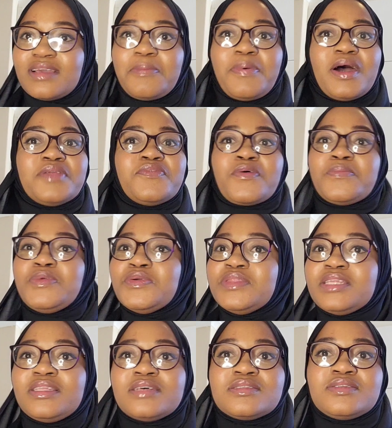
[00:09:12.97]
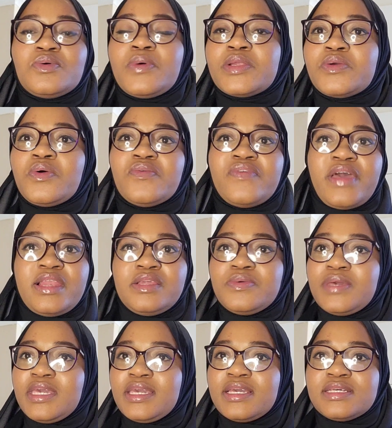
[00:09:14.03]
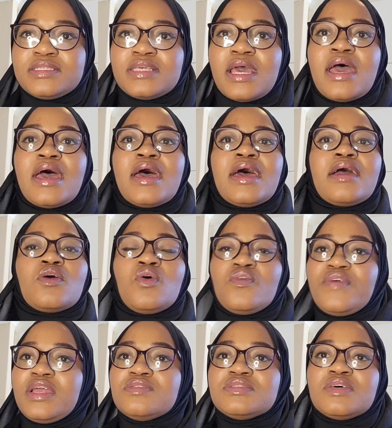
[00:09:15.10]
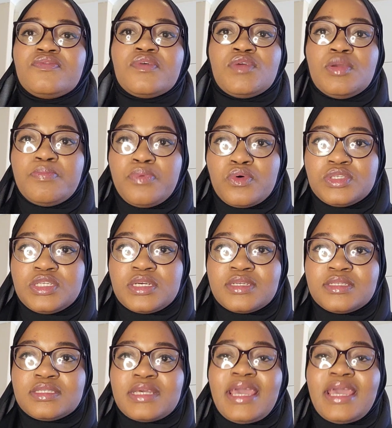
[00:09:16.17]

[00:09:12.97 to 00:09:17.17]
apart from you that doesn't know what core value is, core values are very important.